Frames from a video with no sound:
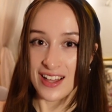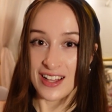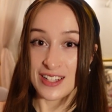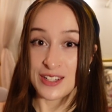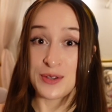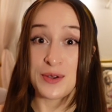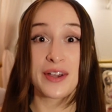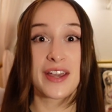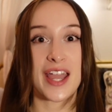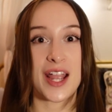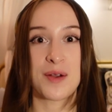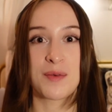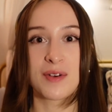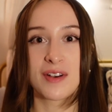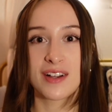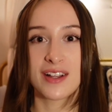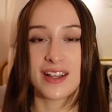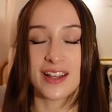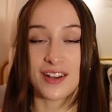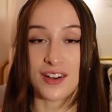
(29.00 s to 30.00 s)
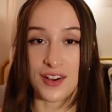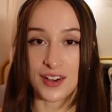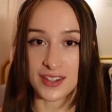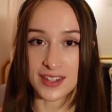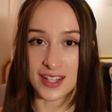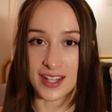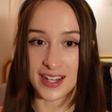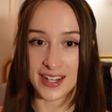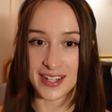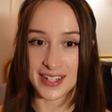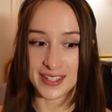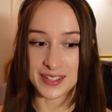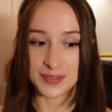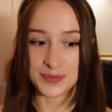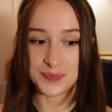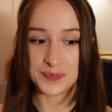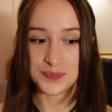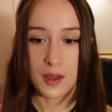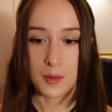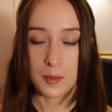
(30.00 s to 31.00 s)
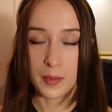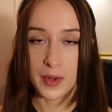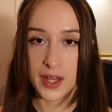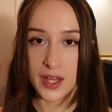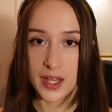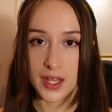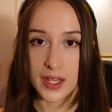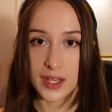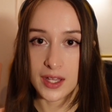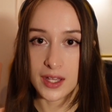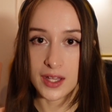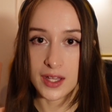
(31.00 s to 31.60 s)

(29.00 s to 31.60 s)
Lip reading: to a camera and online. But